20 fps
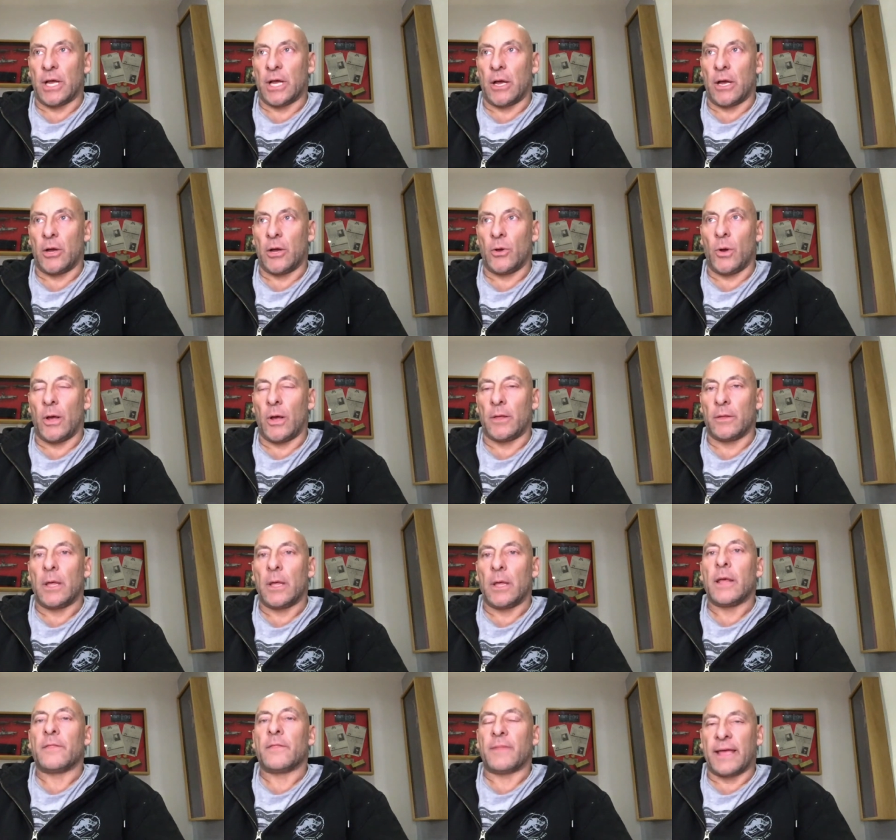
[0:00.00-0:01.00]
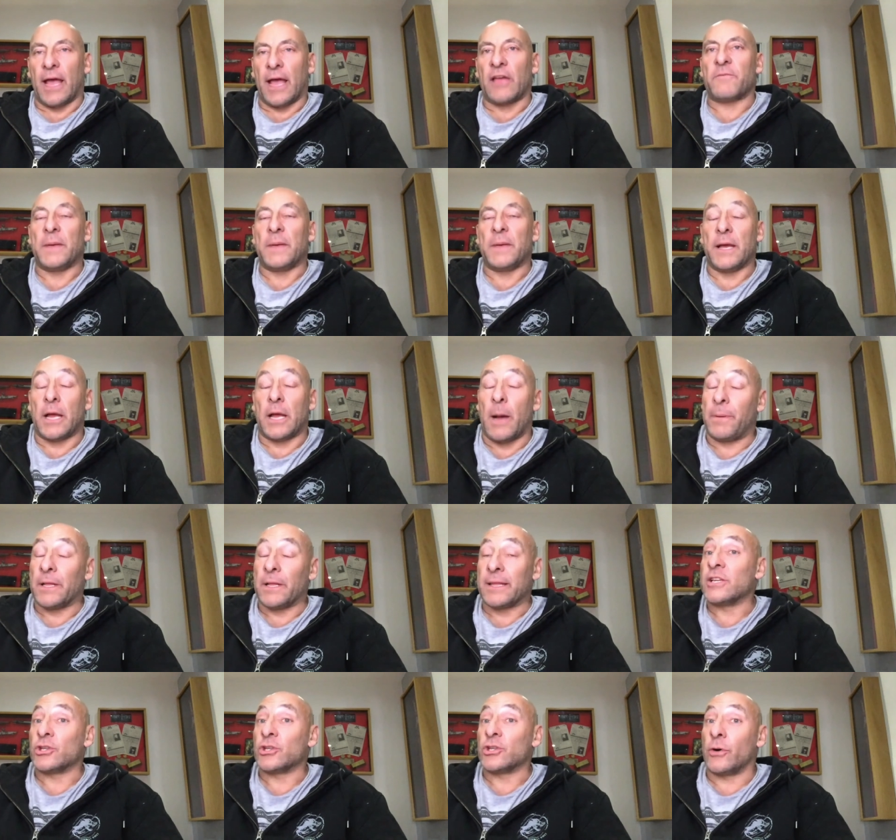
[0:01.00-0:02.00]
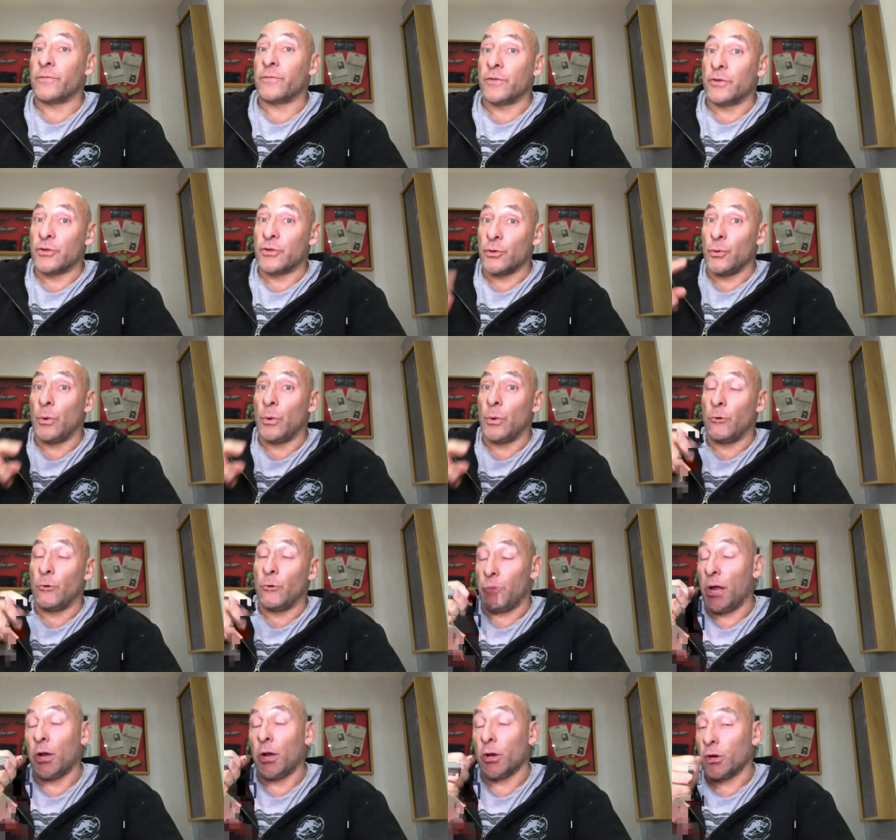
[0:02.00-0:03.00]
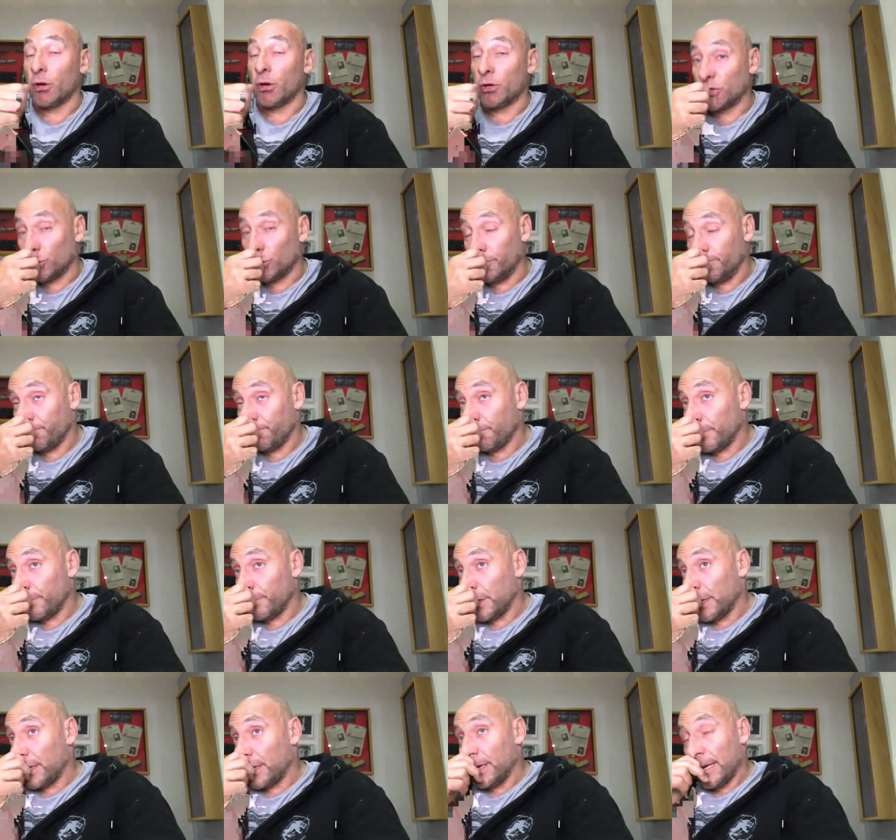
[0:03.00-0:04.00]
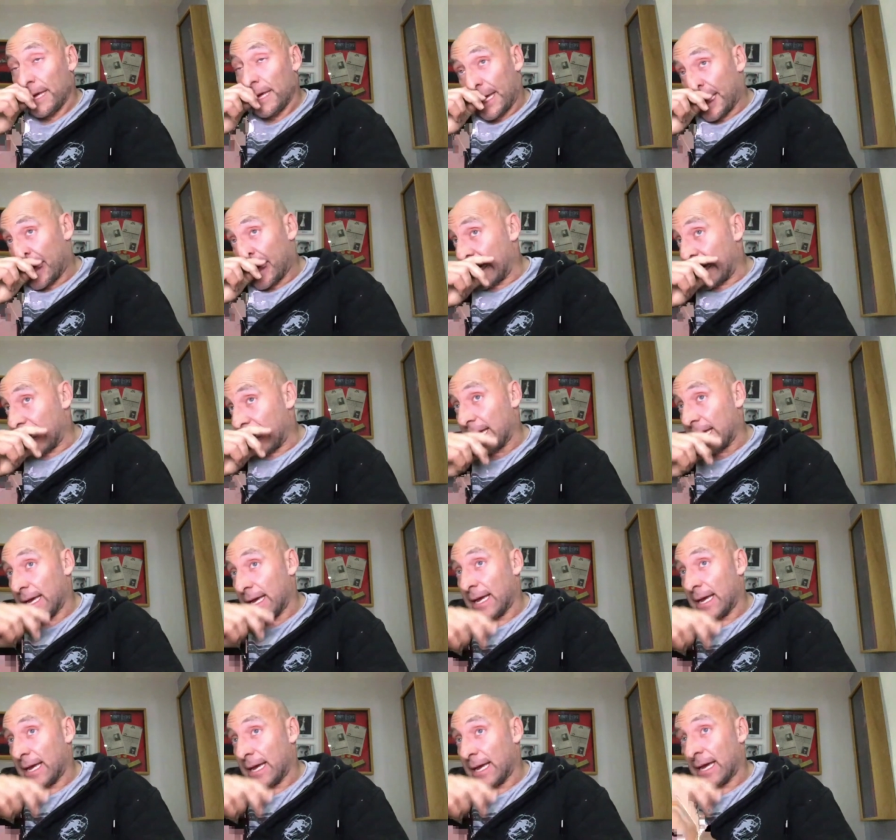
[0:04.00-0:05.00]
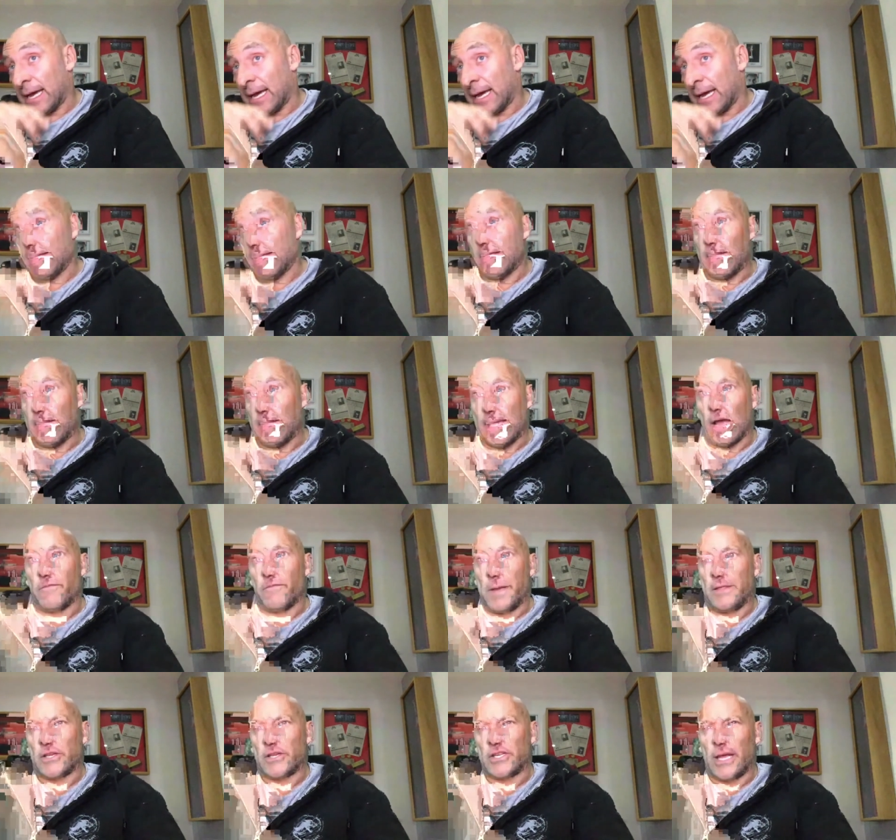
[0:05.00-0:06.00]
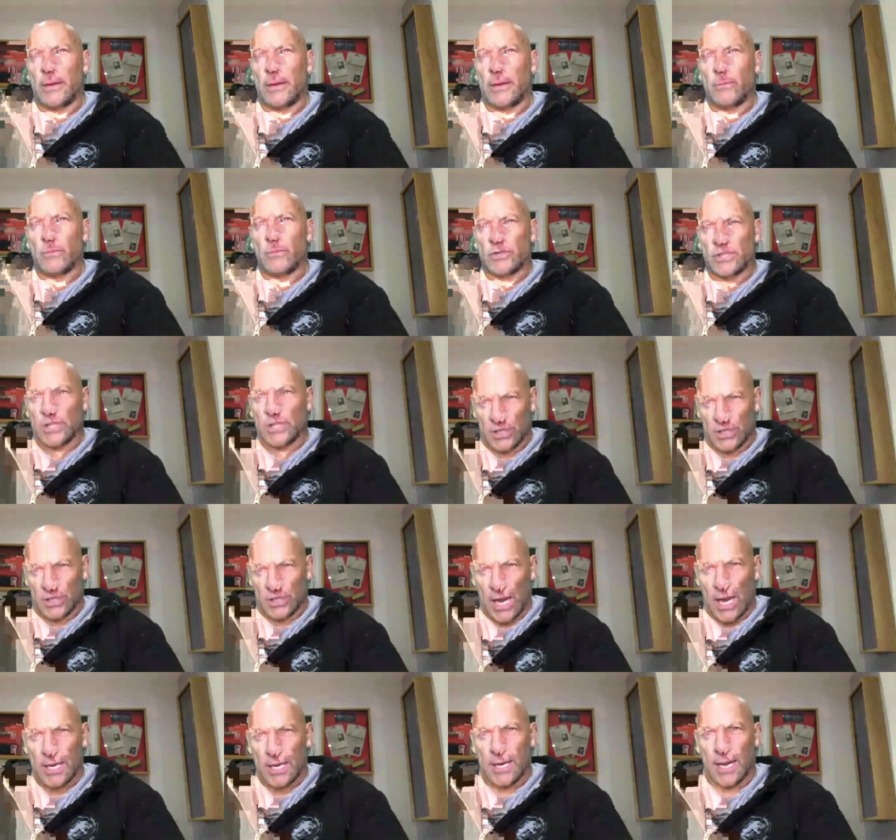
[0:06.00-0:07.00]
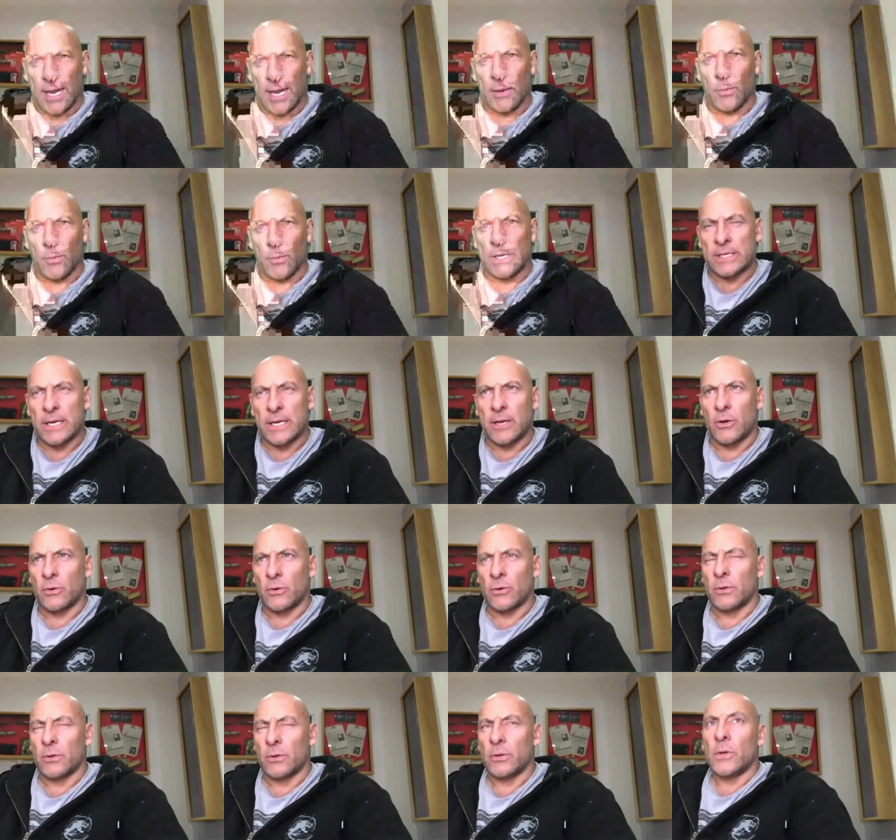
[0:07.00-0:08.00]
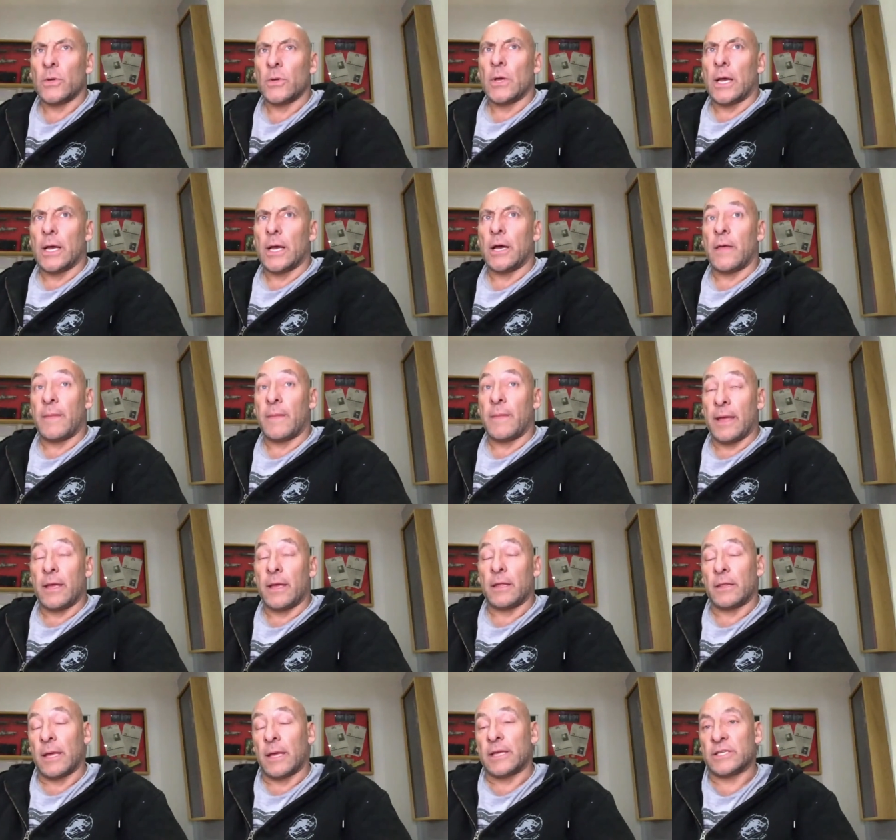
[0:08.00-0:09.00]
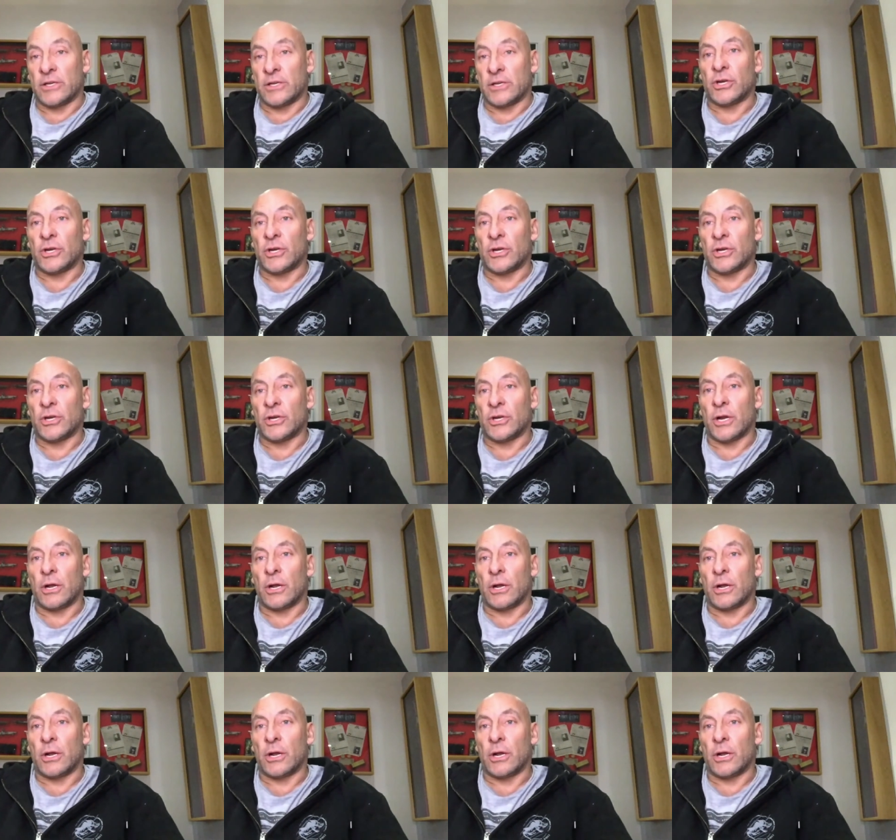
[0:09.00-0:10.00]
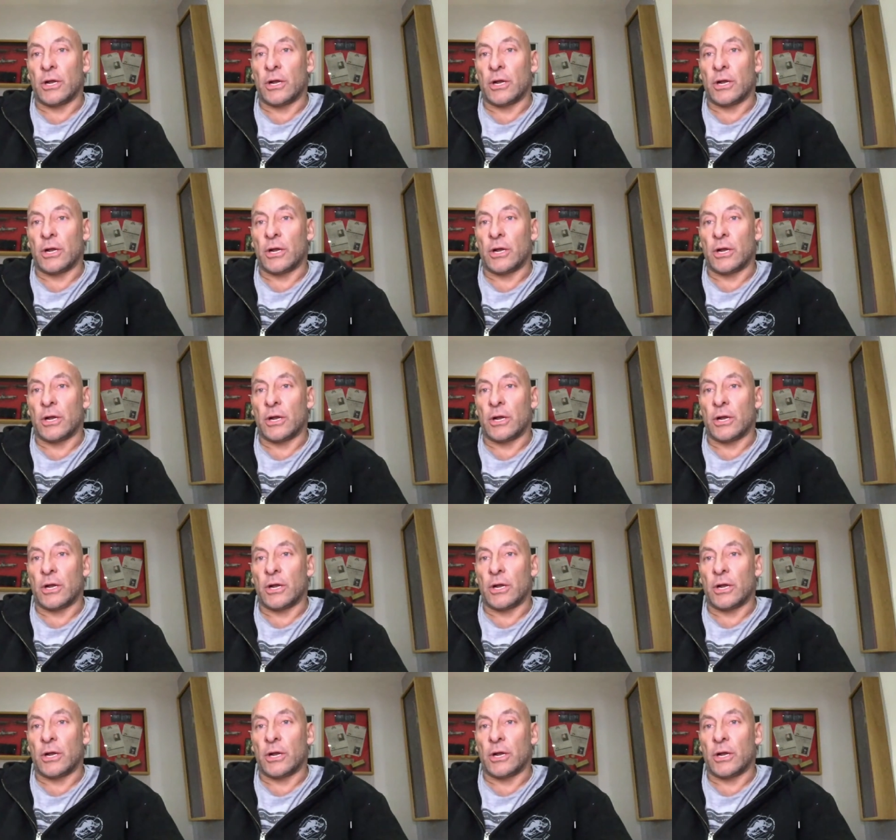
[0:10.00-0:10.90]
So they gave me a couple of days off to do a rehearsal. And then they gave me this, it was a Sunday we did it on. And they said, you know, everybody left.